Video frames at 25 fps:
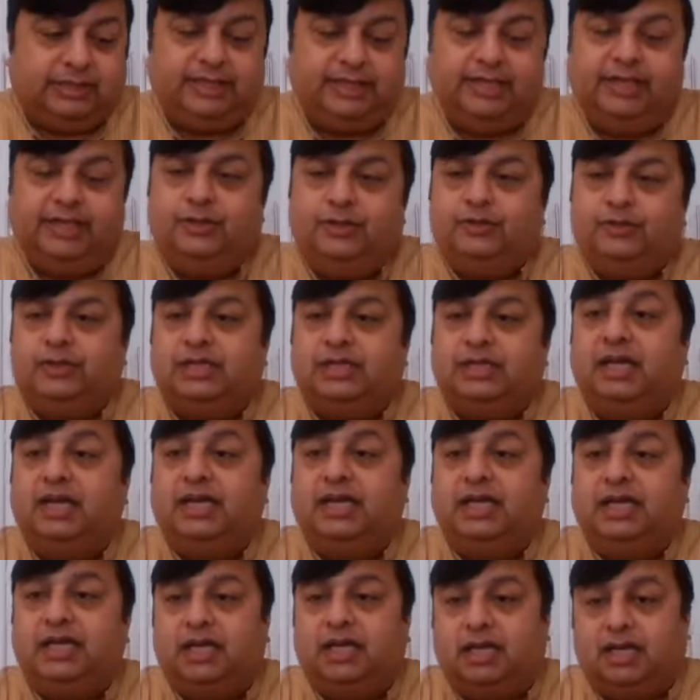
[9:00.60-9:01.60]
13 to
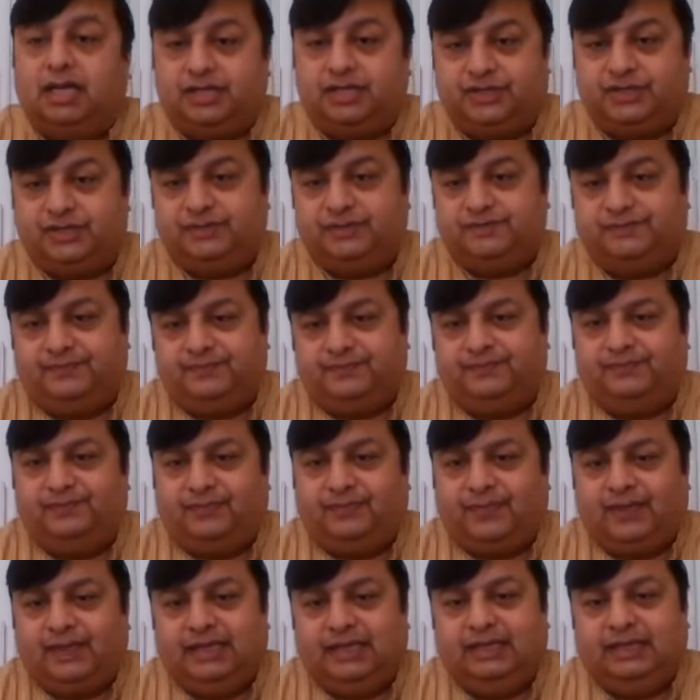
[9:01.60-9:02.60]
30 hertz.
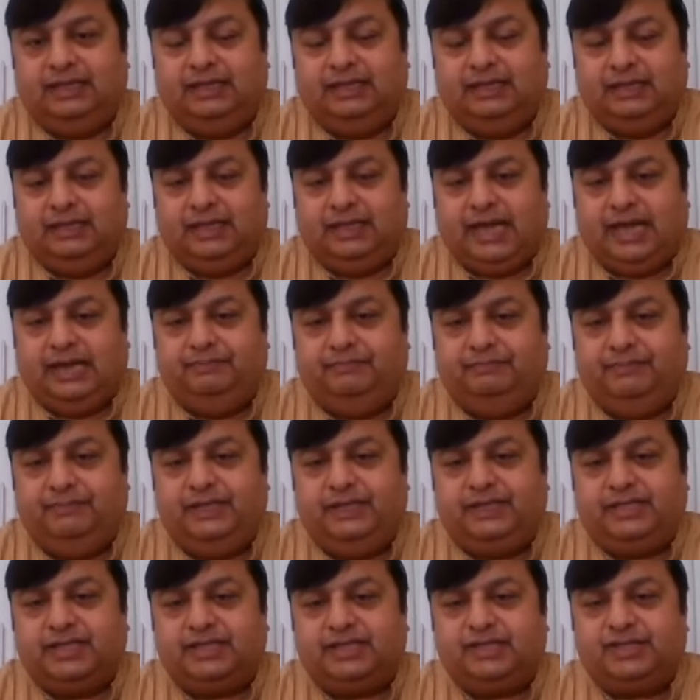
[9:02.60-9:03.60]
And
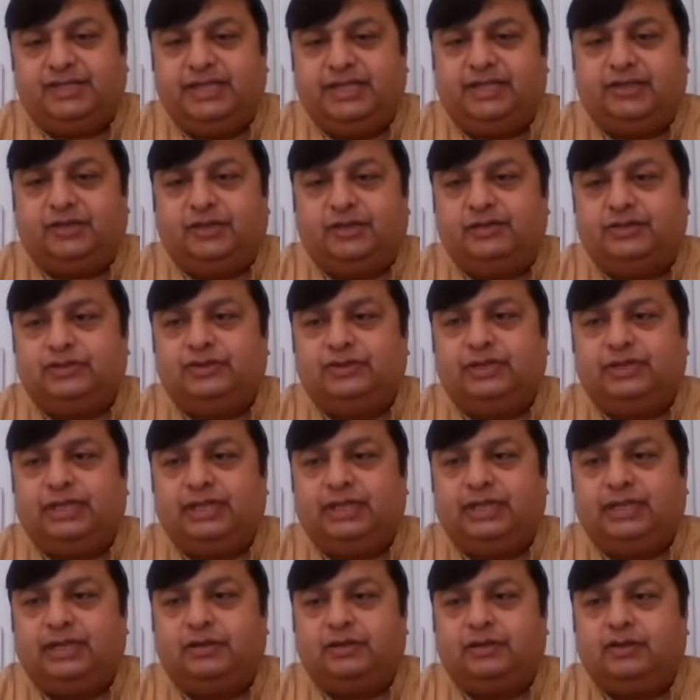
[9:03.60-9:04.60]
beta state also,
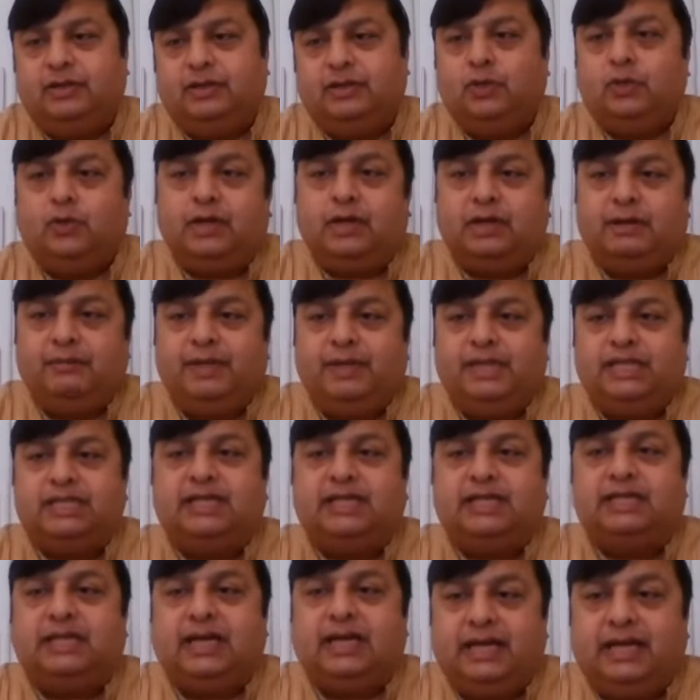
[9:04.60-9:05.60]
there are called lower
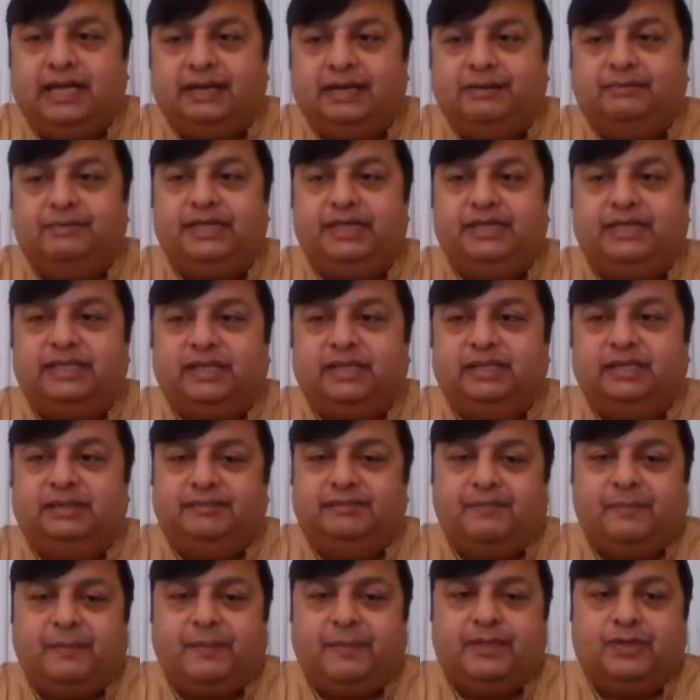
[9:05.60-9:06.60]
beta and higher
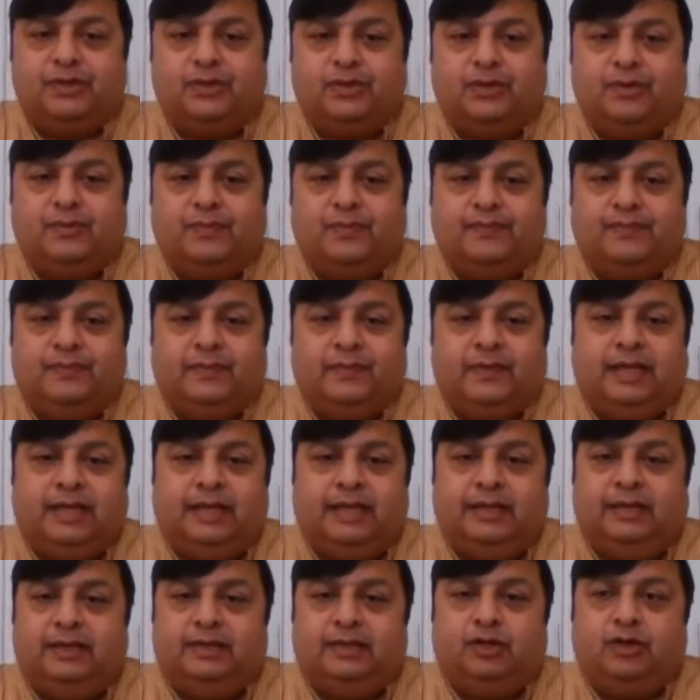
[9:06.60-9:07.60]
beta. So
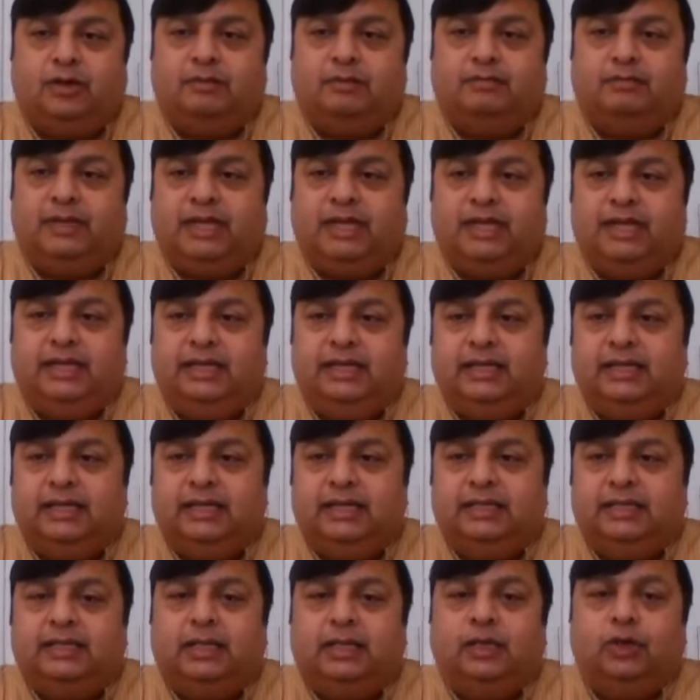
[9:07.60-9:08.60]

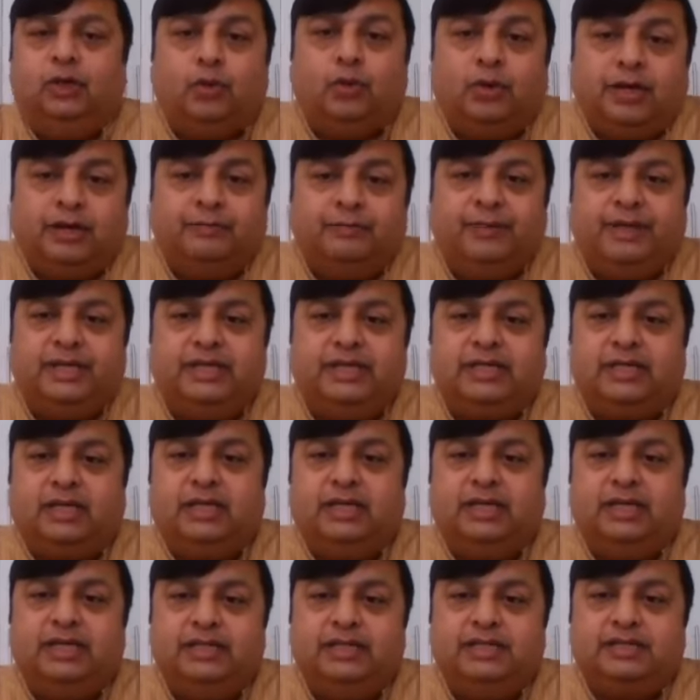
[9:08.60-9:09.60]
normally in the lower
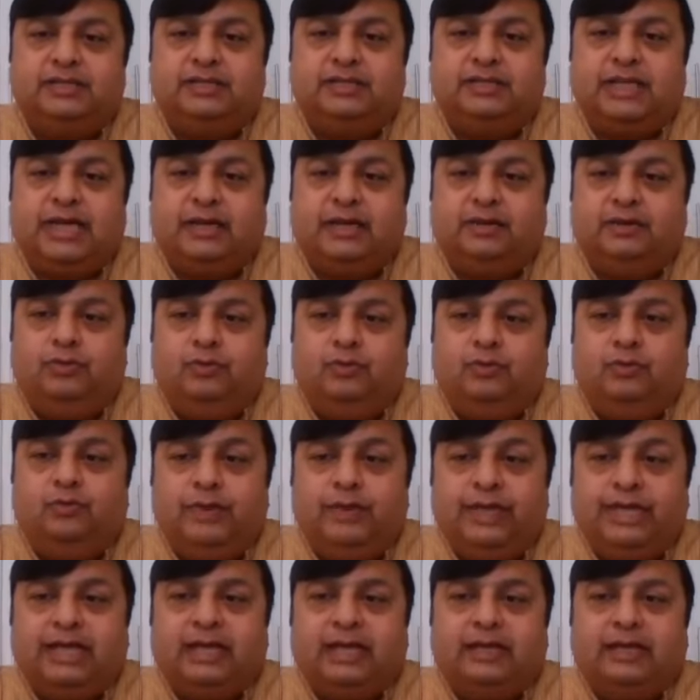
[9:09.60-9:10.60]
beta is that
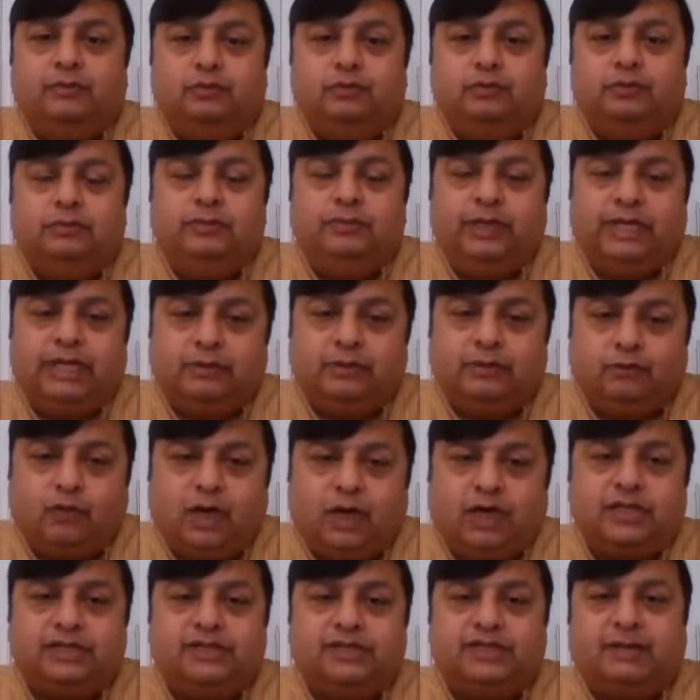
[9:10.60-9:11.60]
we can
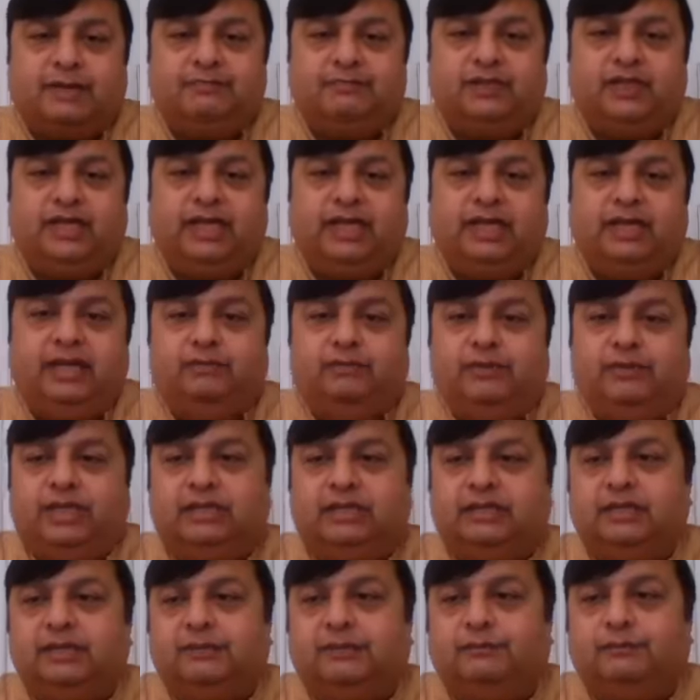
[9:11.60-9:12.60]
work something
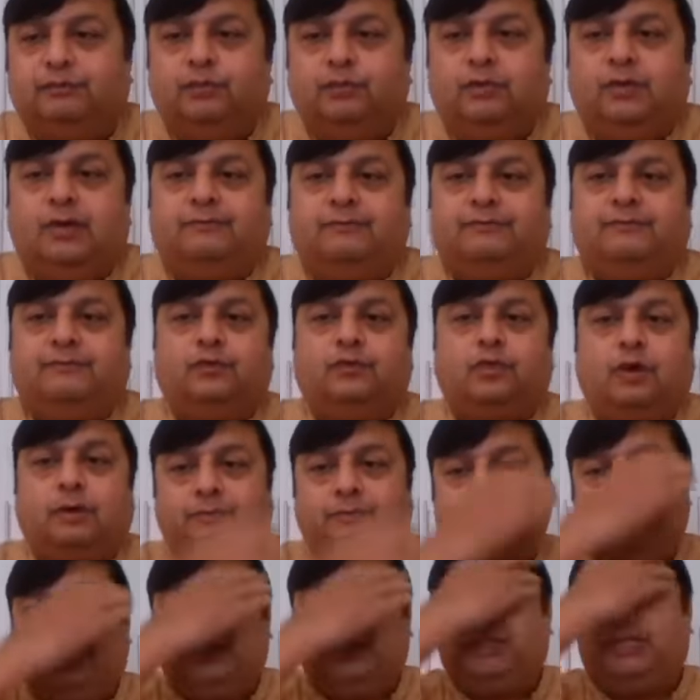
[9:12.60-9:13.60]
with full of
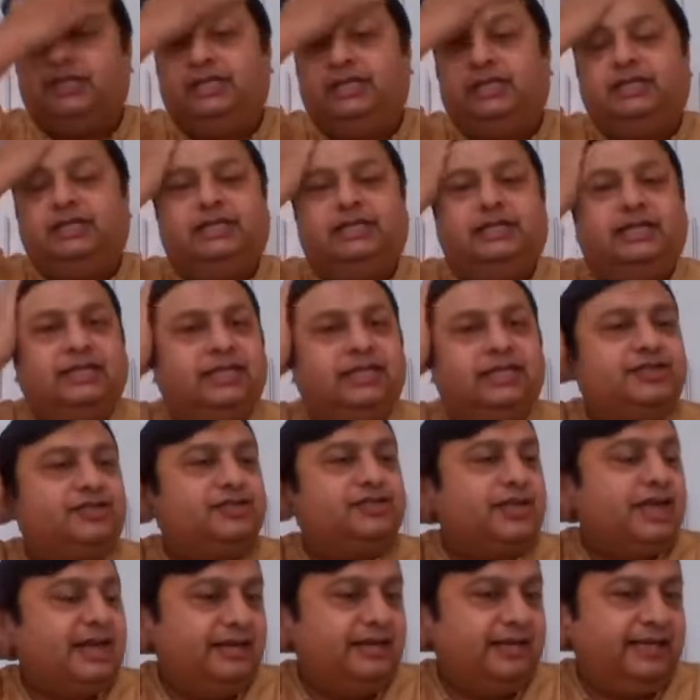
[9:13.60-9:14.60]
cooperation and
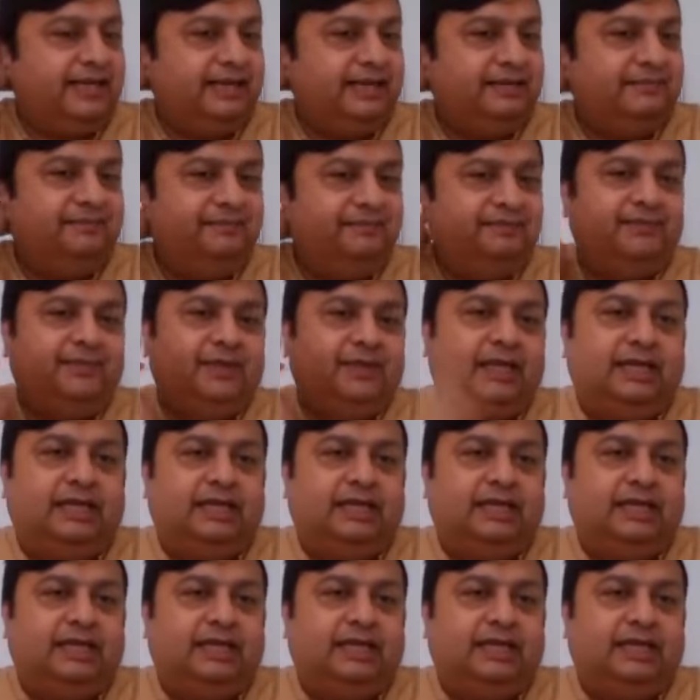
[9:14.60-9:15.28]
understanding.